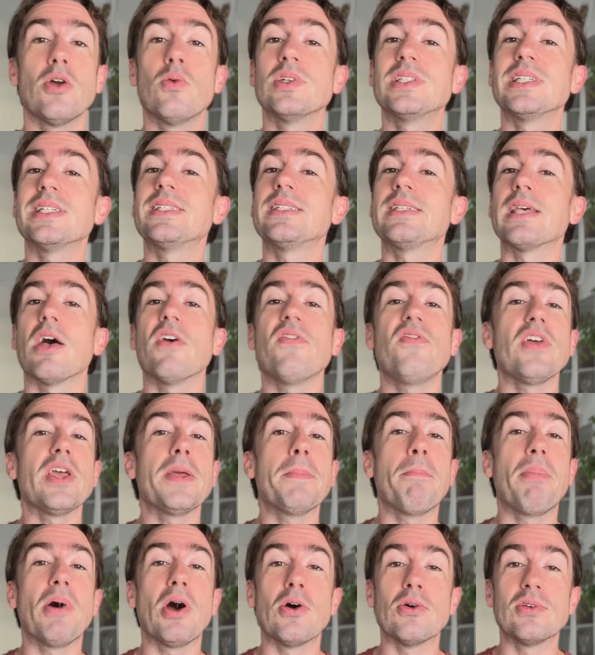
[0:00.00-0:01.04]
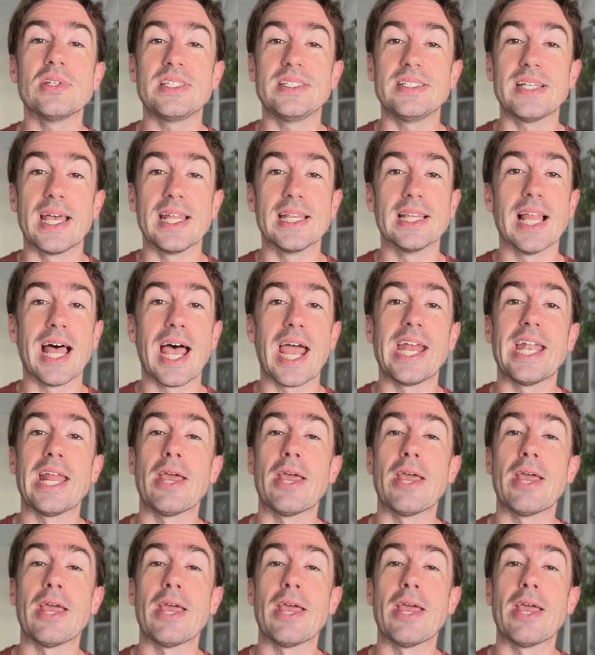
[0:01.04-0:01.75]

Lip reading: was a self-imposed deadline.